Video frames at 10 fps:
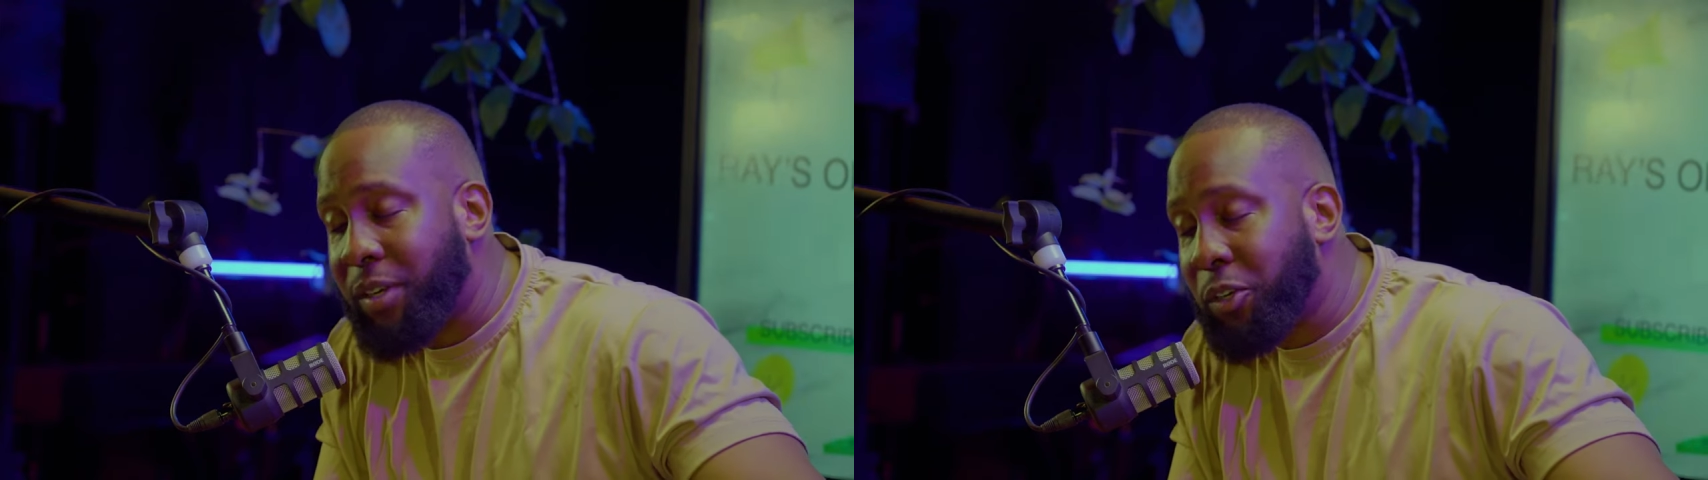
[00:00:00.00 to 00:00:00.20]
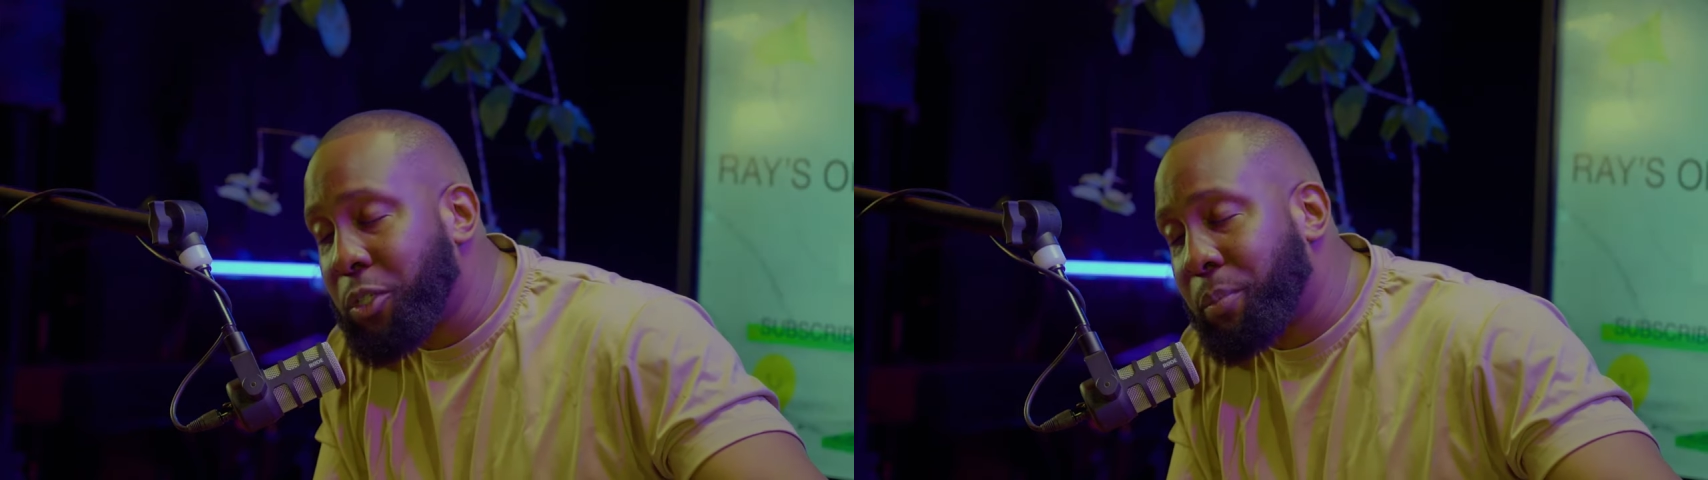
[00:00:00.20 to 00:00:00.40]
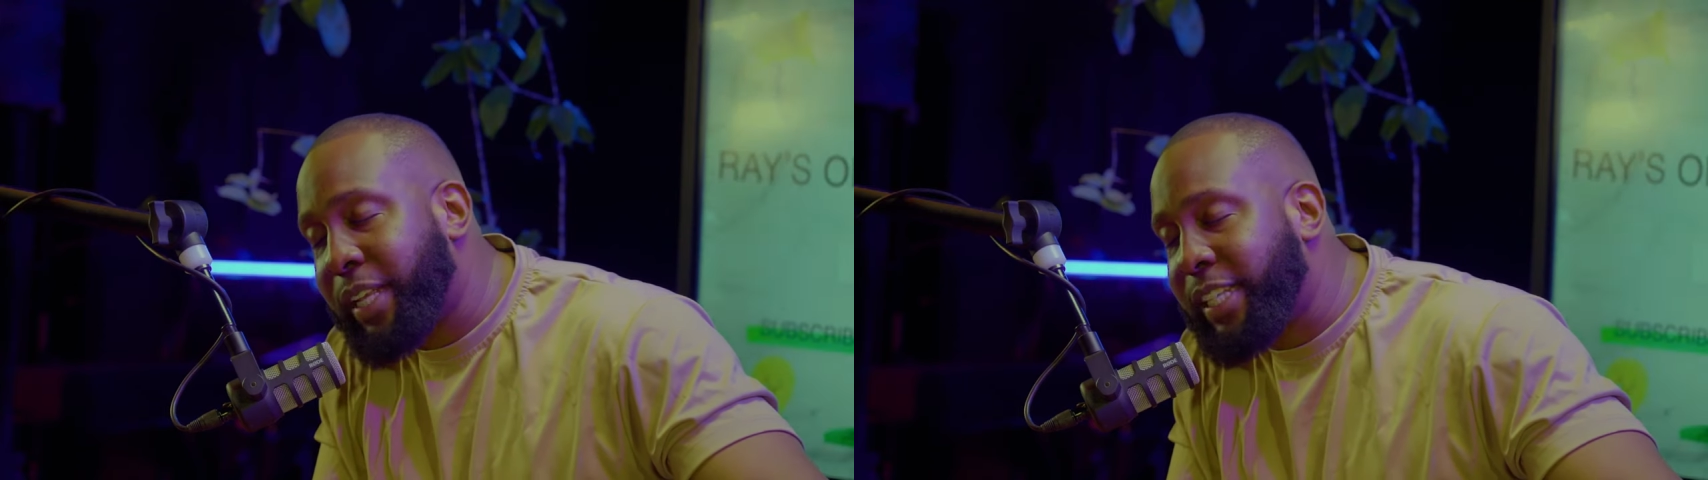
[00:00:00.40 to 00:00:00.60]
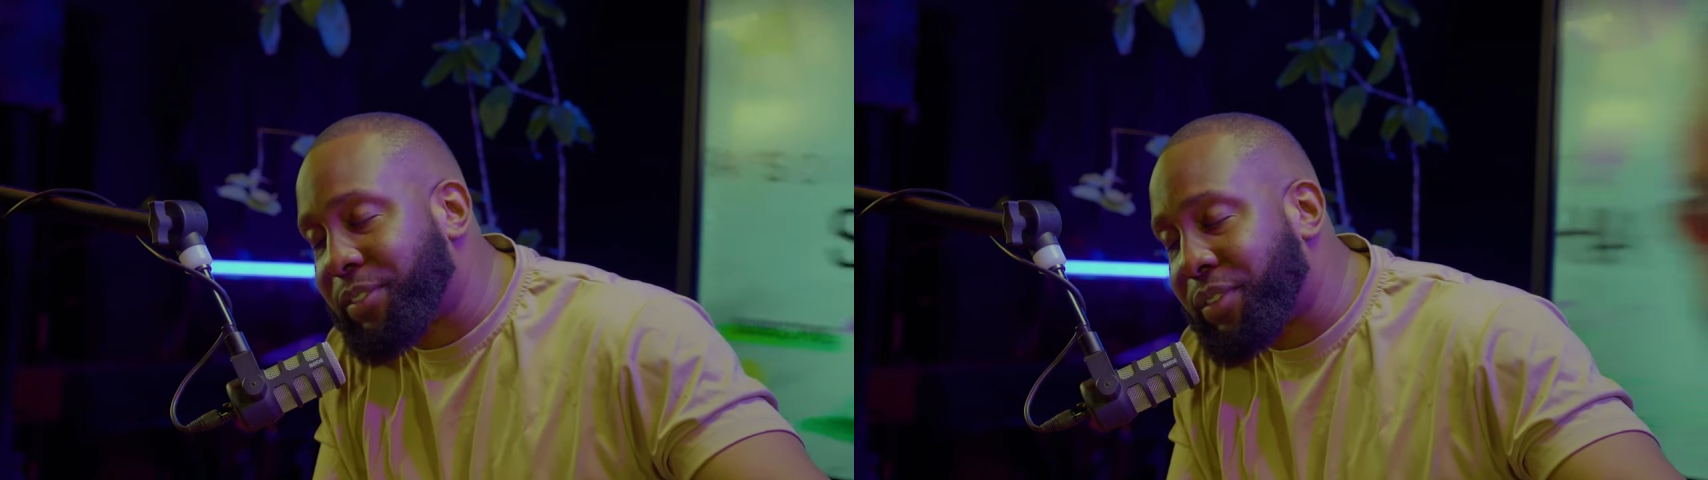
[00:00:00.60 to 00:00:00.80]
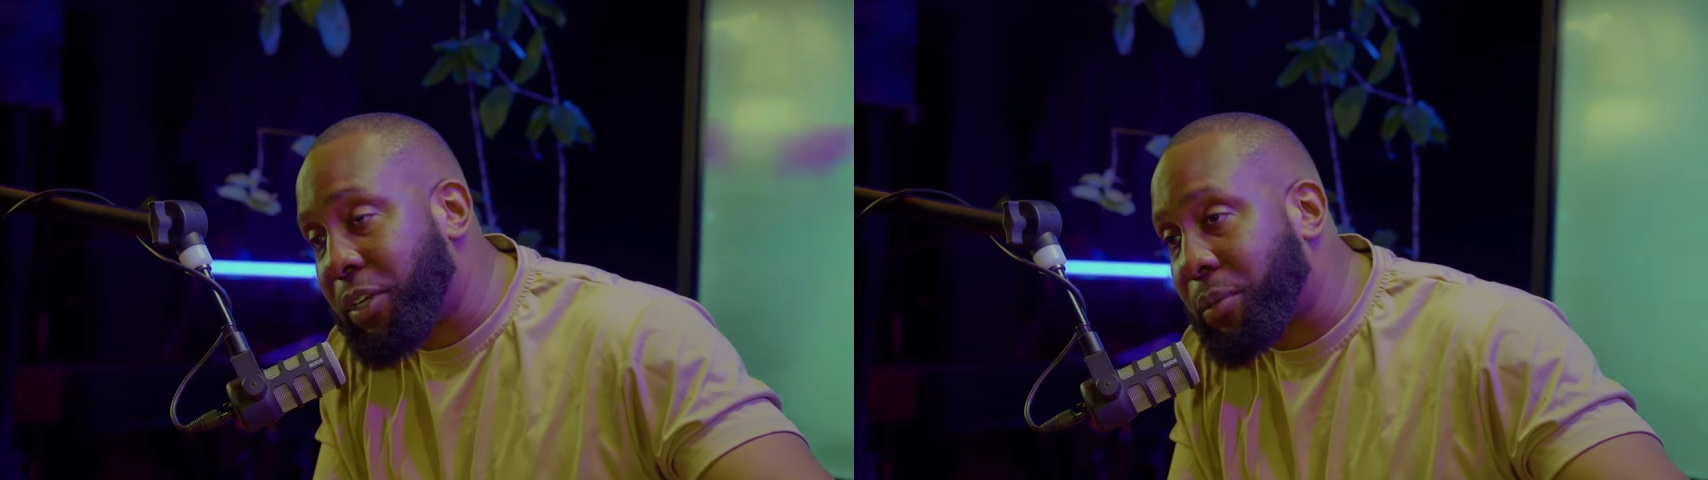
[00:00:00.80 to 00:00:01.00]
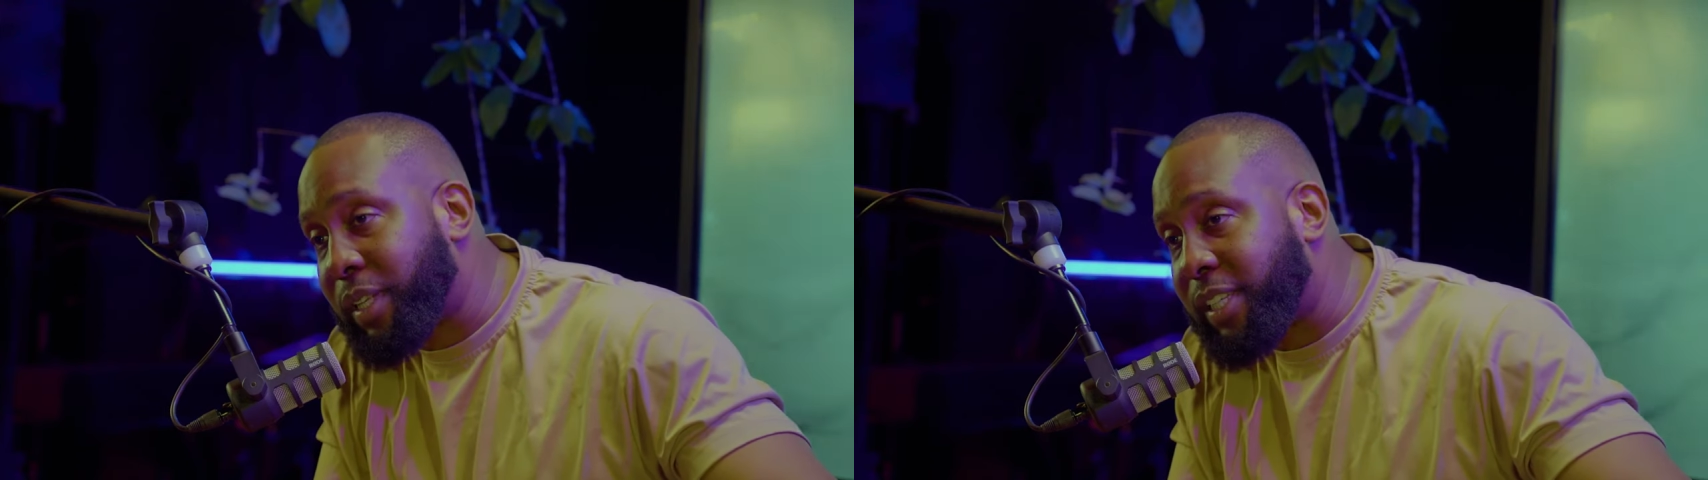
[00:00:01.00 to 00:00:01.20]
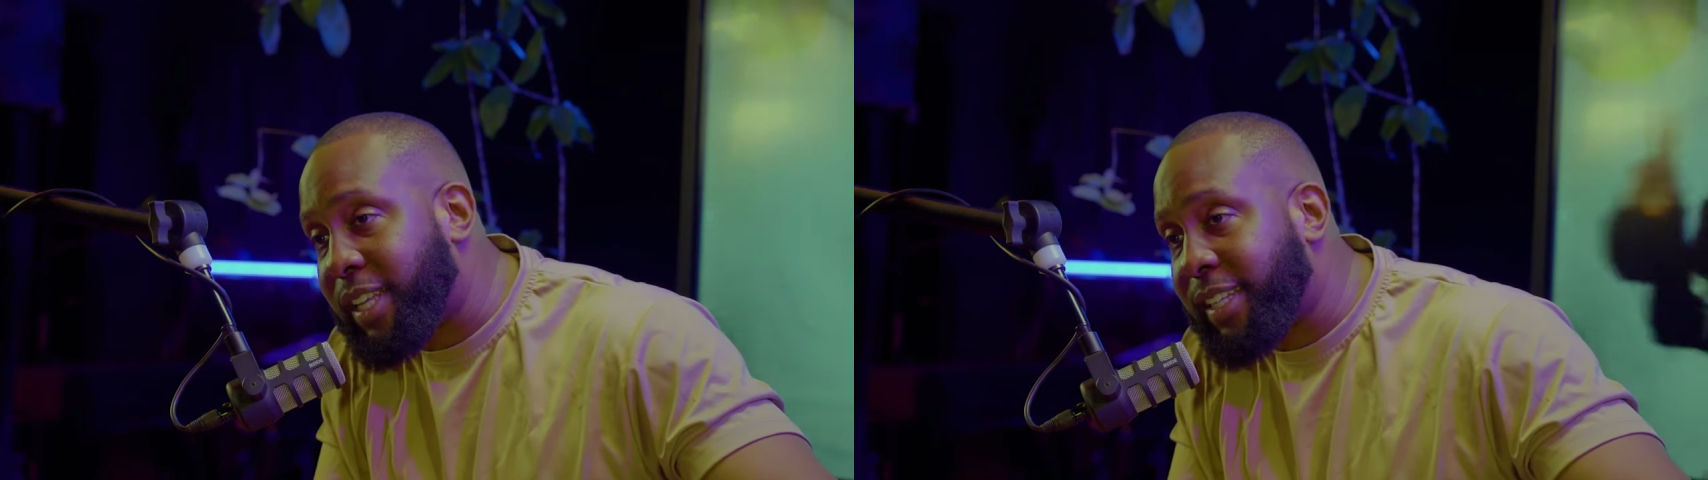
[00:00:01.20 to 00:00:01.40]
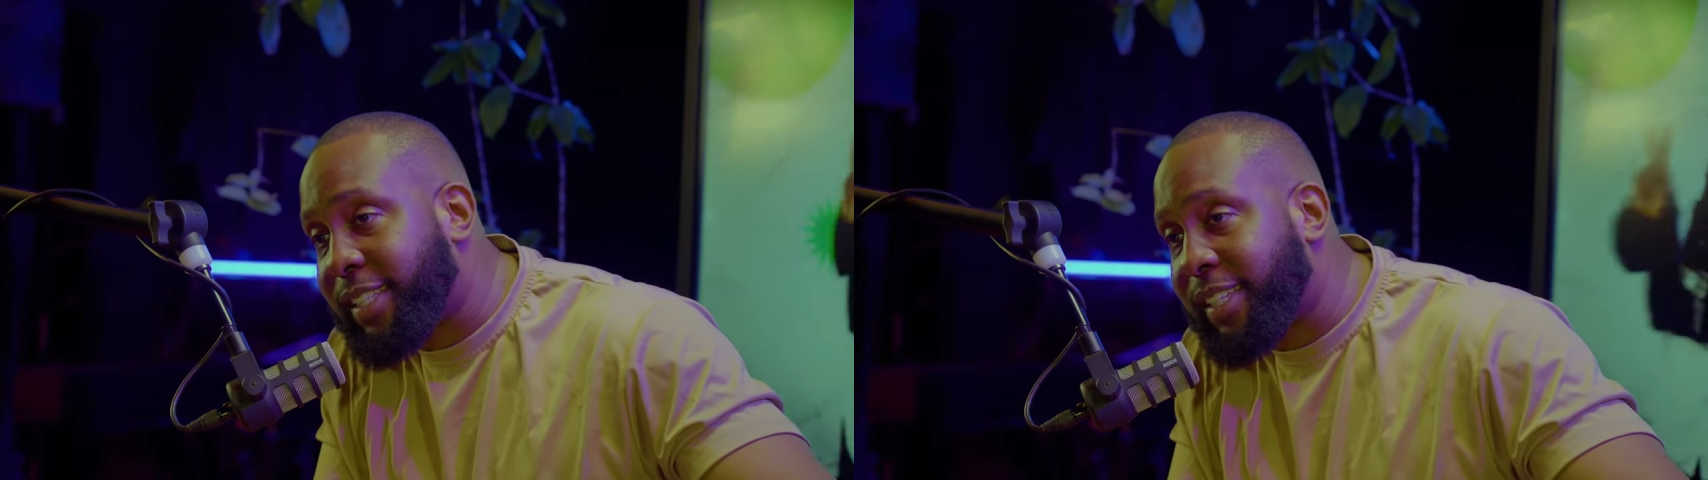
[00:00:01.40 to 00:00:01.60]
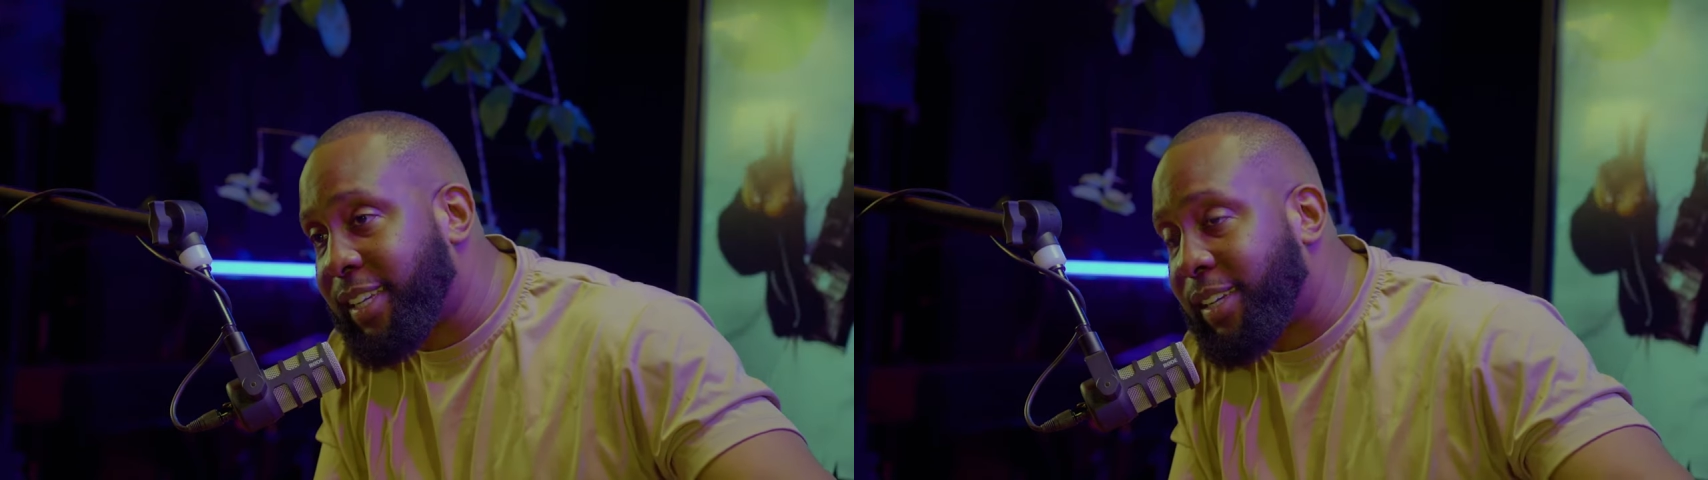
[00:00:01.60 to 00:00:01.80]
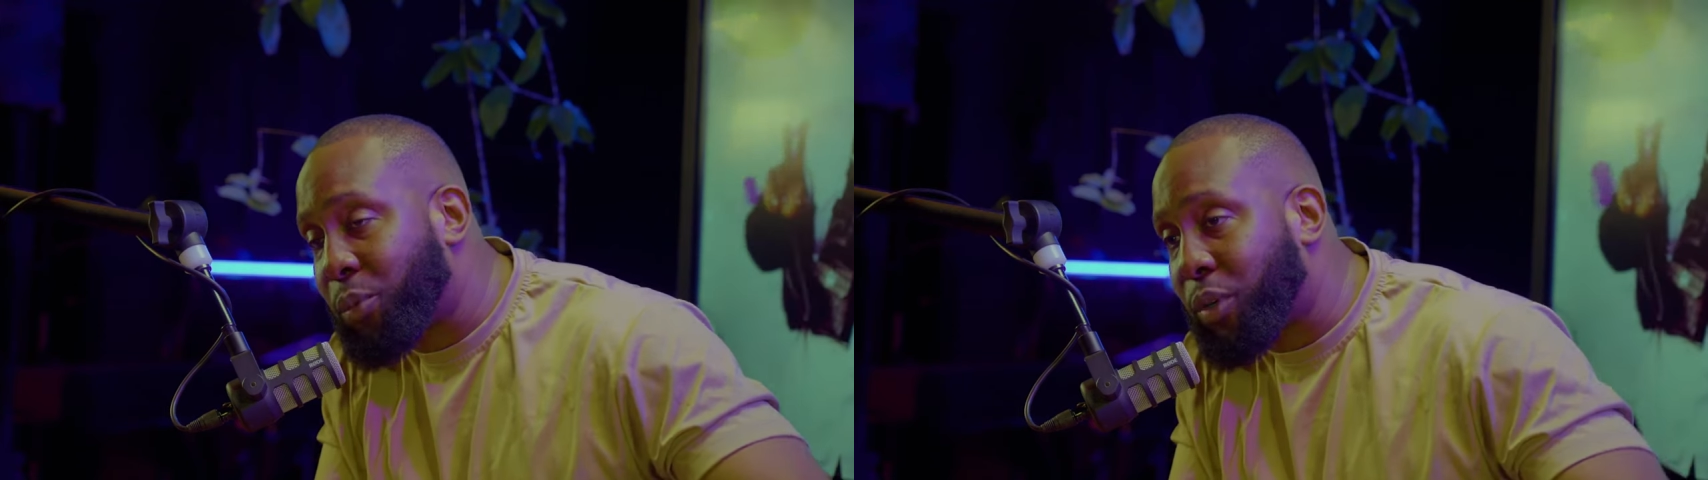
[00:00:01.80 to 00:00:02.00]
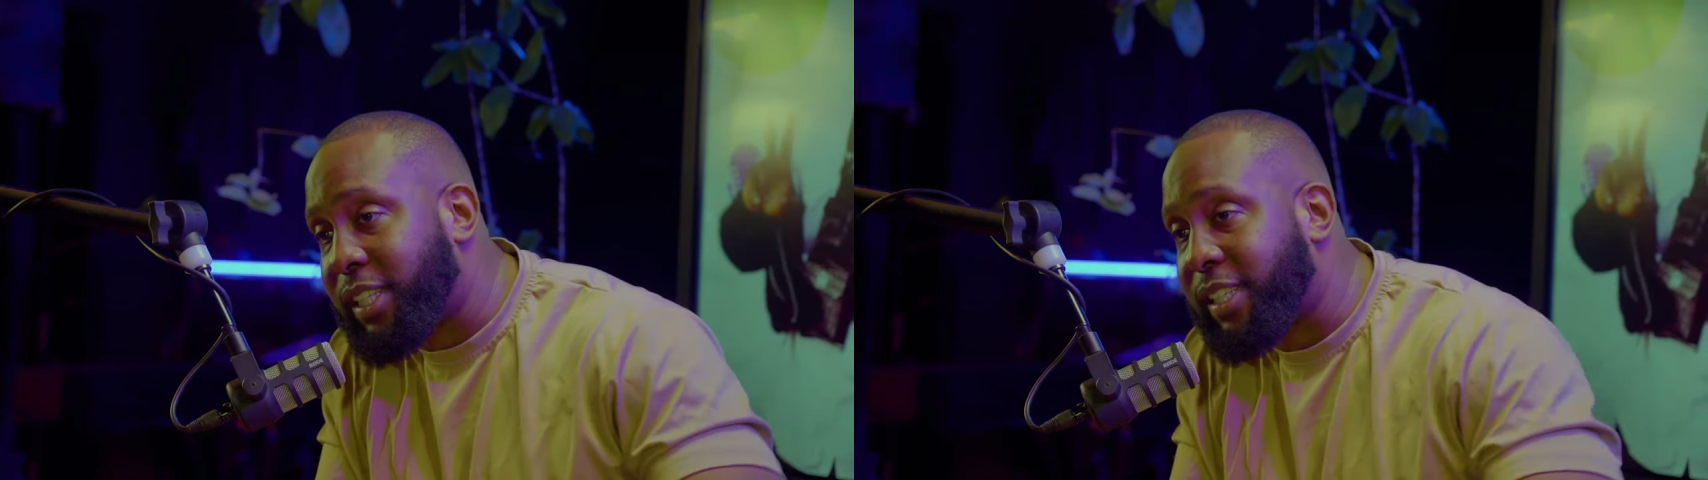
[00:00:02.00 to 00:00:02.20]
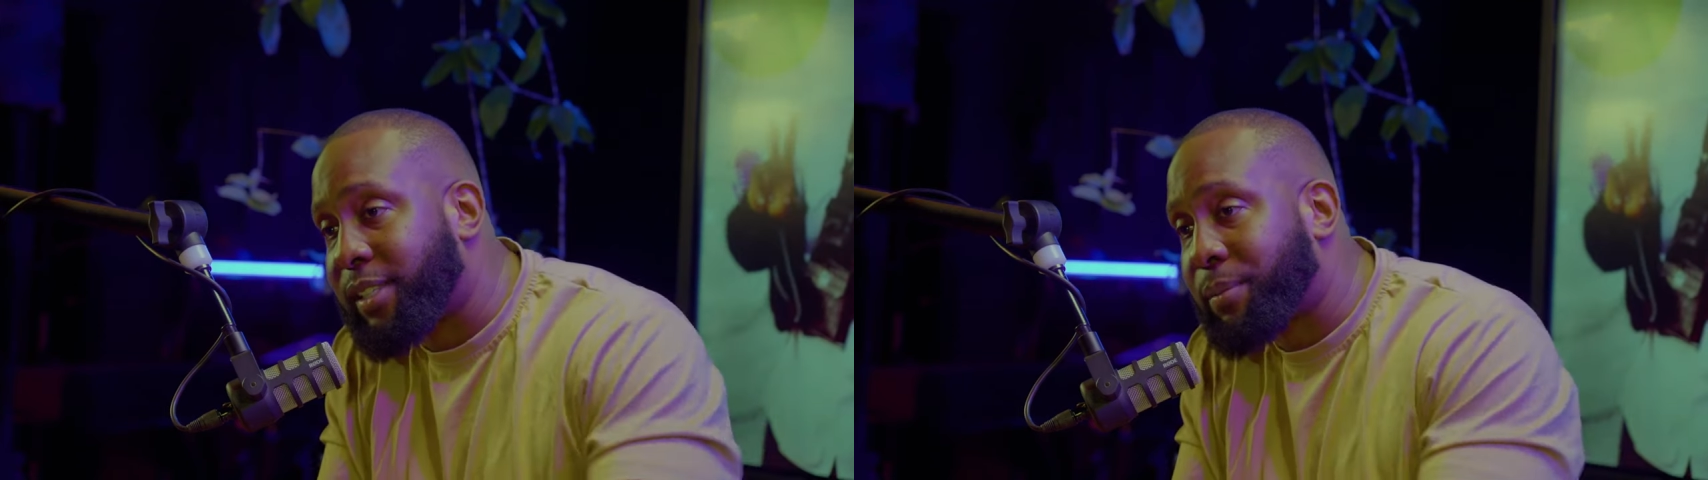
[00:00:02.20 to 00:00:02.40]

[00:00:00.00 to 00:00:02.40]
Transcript: Could you play this video, please? Let's see what this is